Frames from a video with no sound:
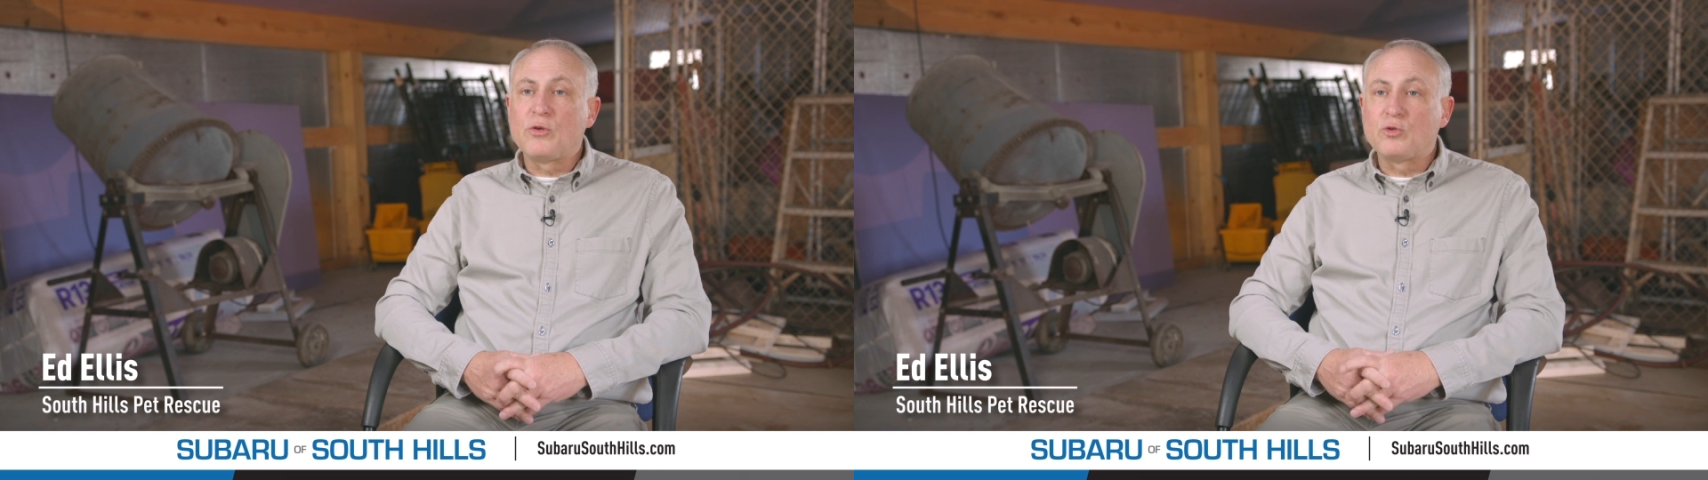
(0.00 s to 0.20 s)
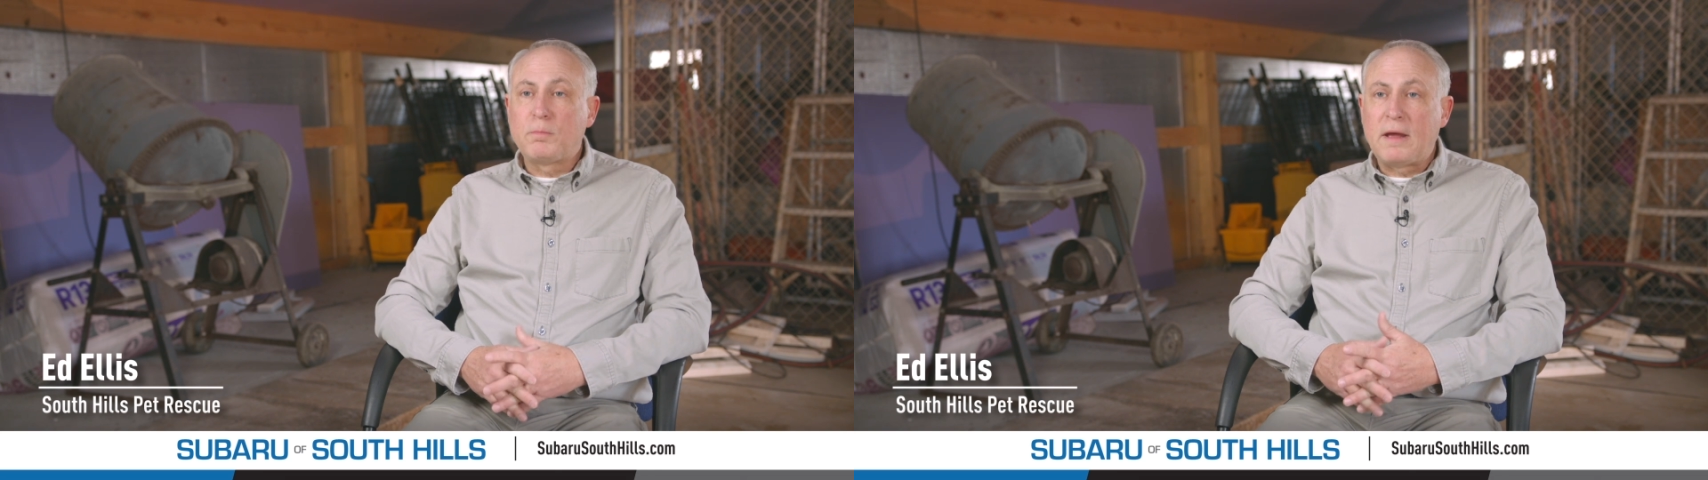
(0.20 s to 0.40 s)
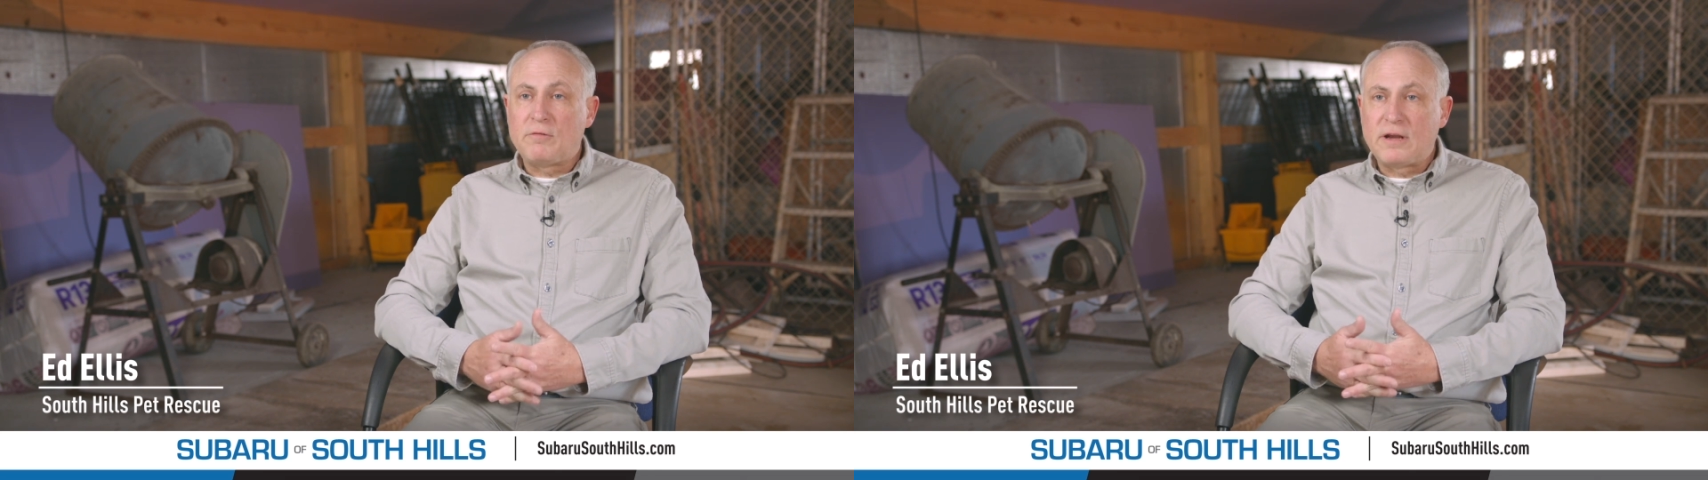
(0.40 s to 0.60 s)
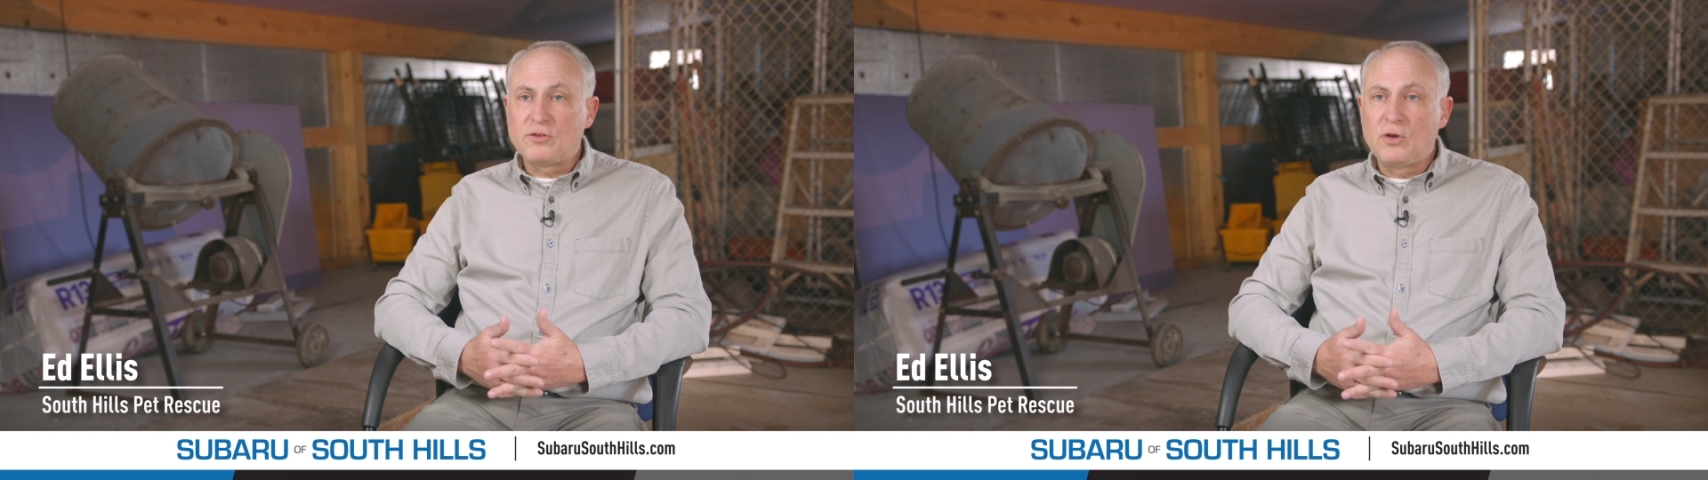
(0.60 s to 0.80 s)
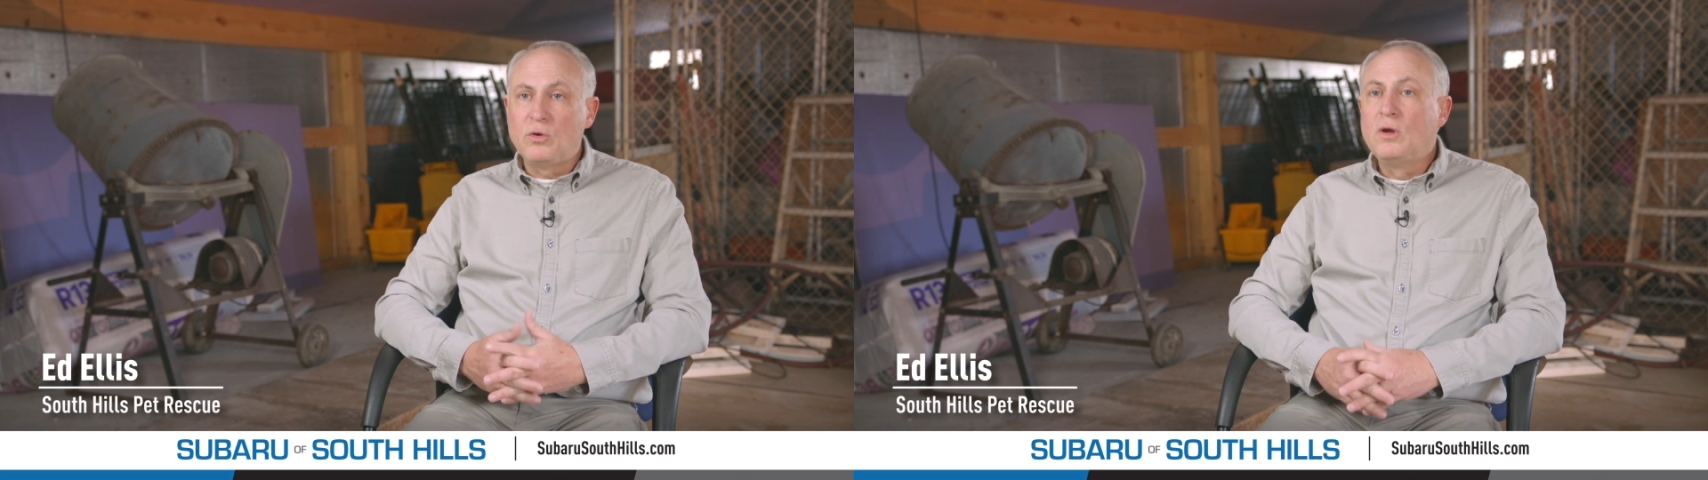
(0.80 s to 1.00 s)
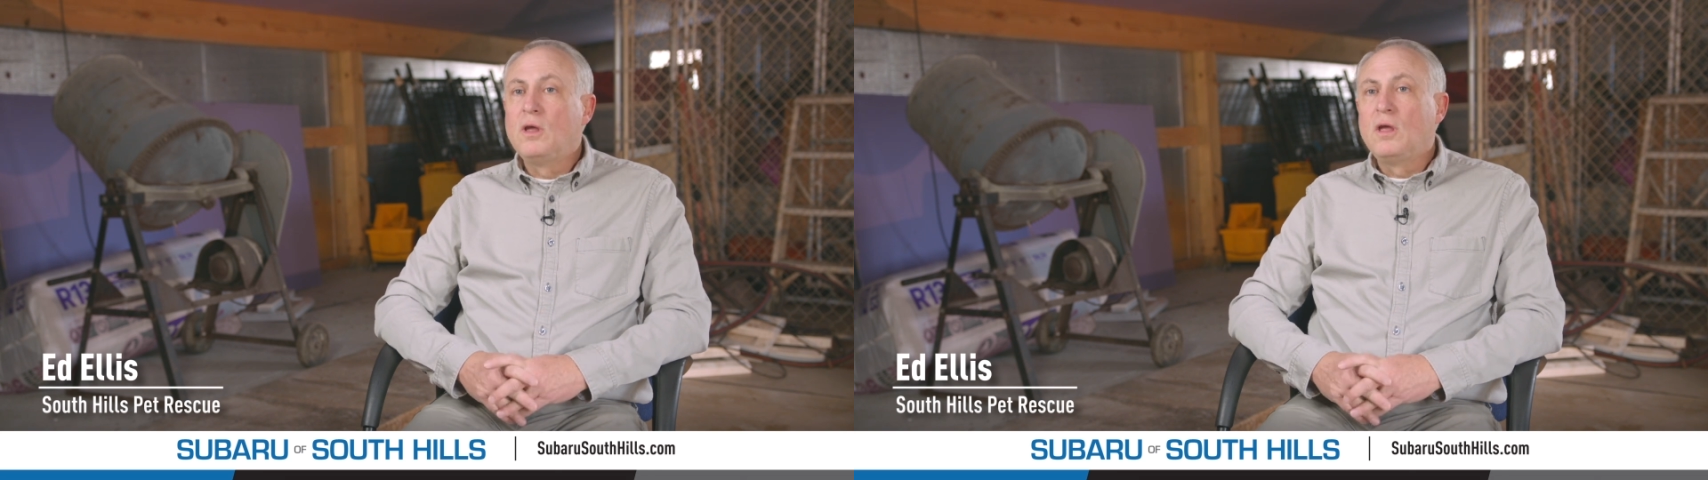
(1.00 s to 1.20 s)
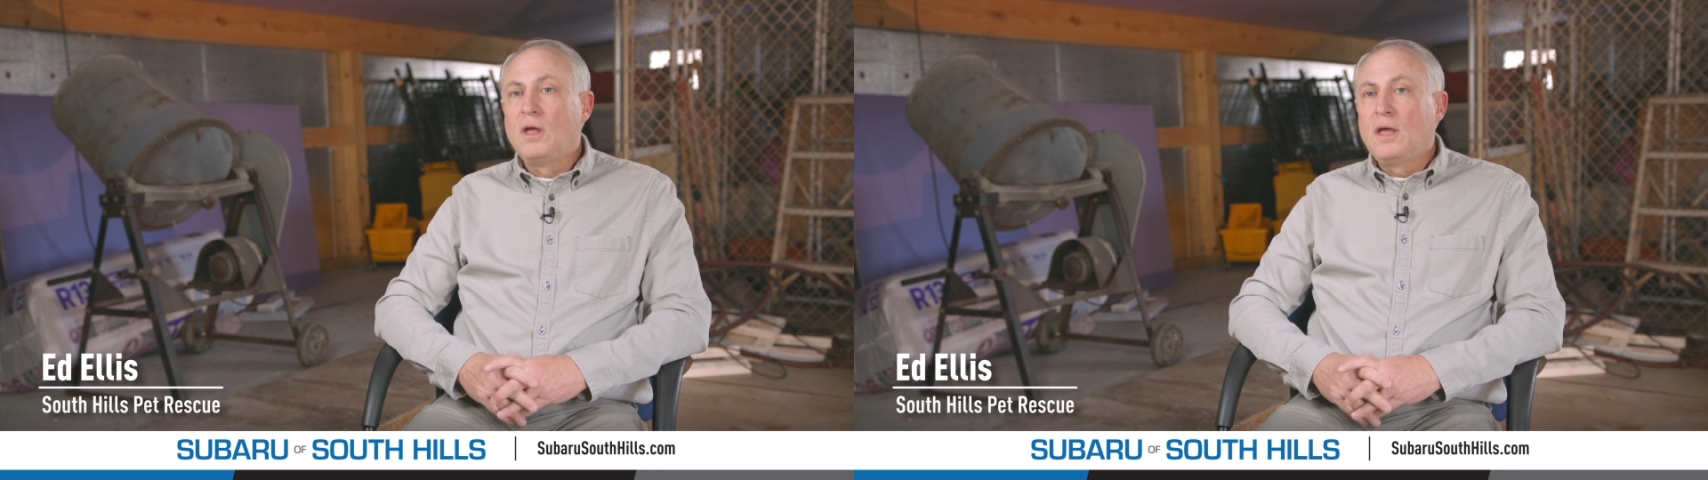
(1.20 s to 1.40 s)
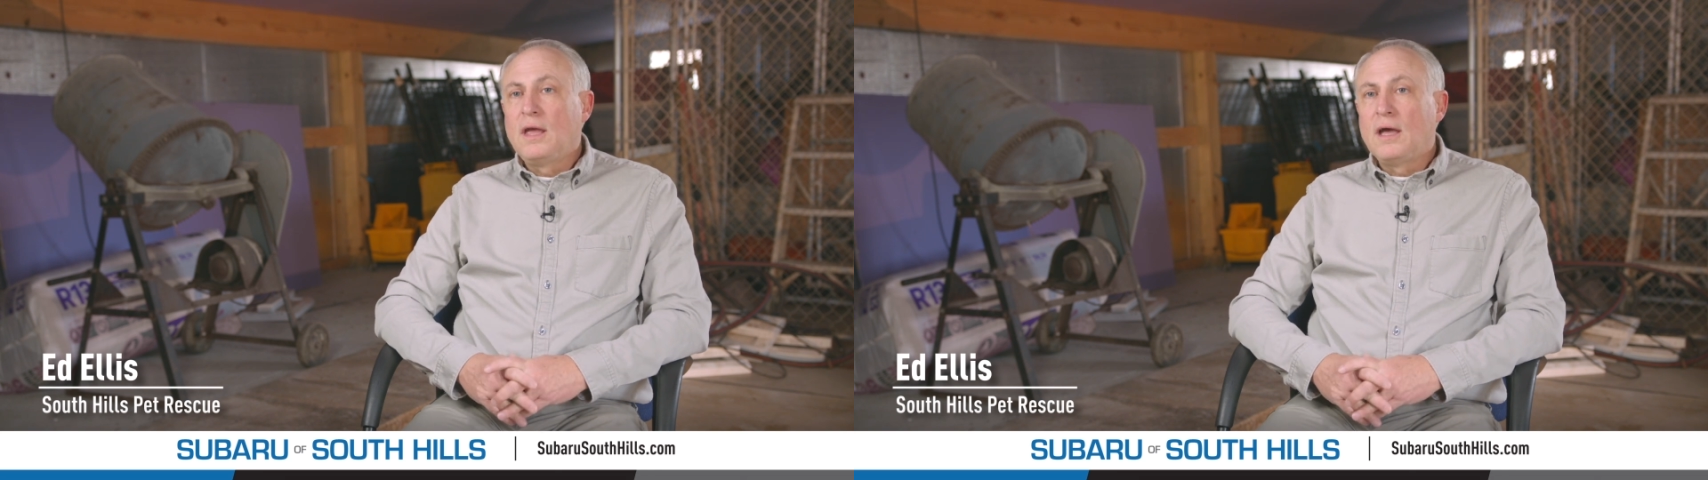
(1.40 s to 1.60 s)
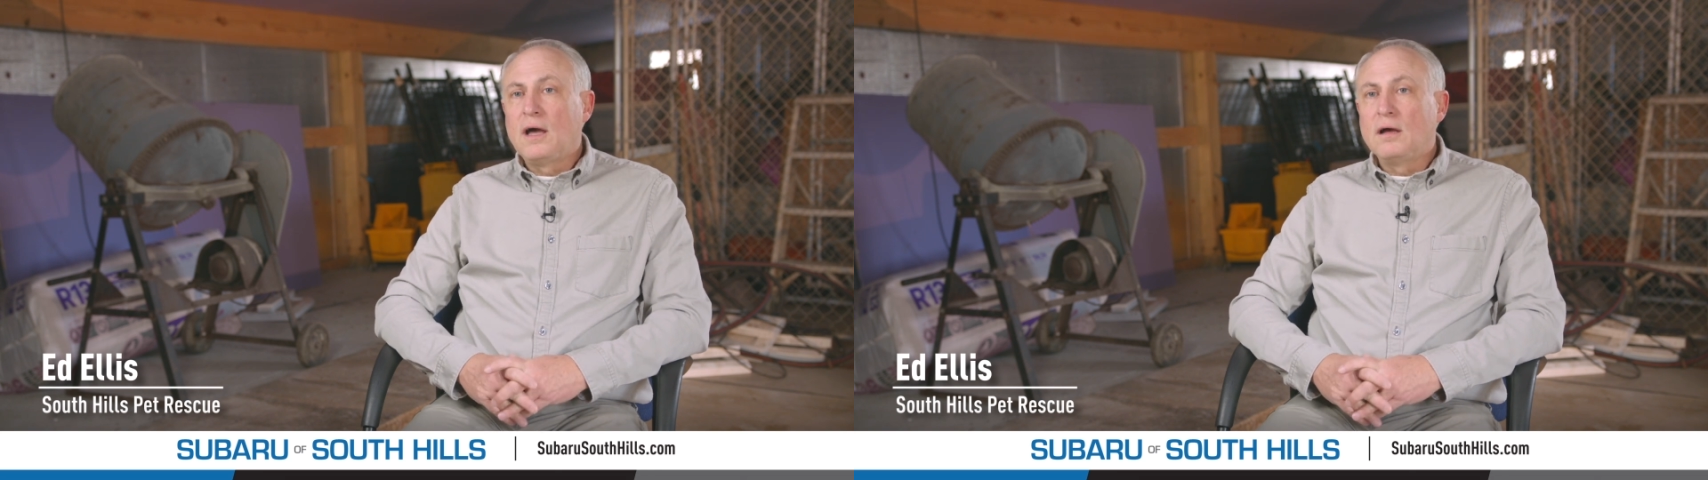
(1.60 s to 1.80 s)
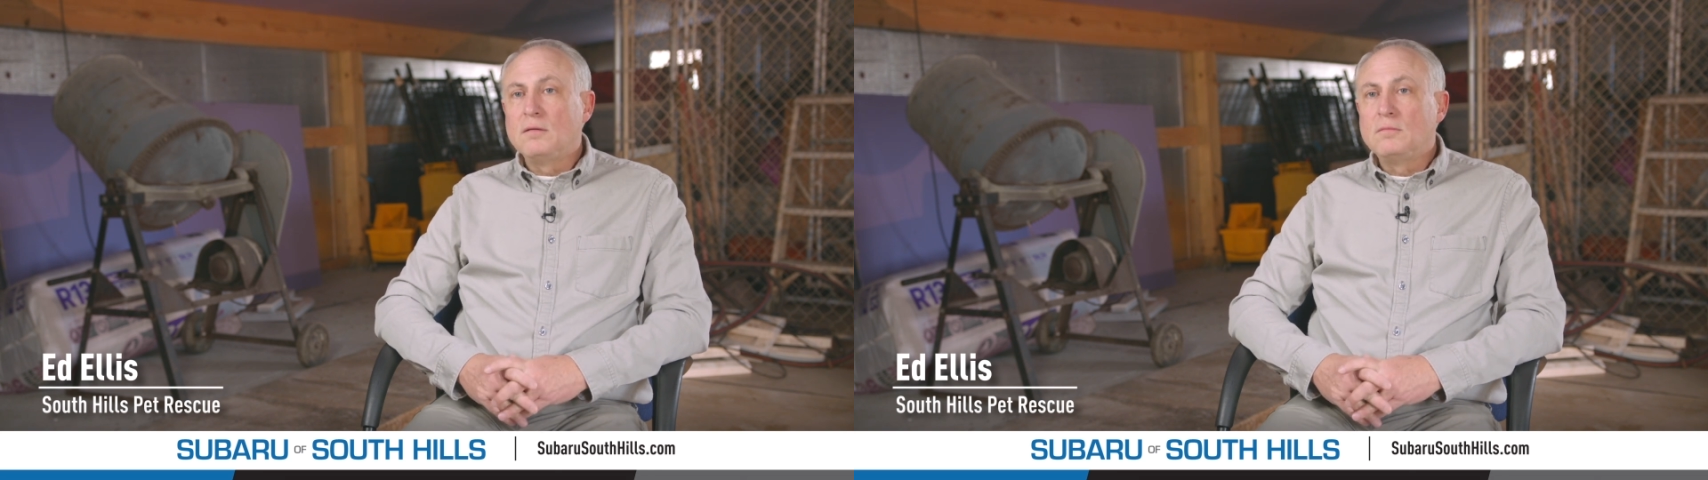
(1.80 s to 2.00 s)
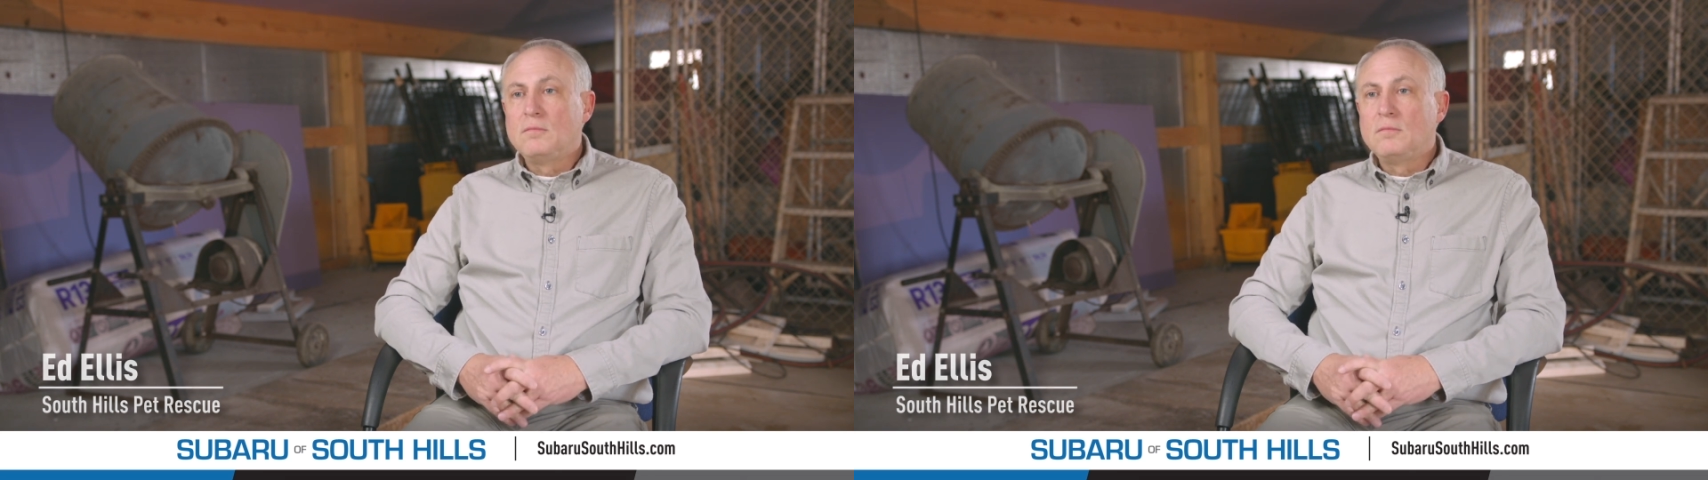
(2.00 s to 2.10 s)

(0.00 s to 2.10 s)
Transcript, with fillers: Hills Pet Rescue. Uh,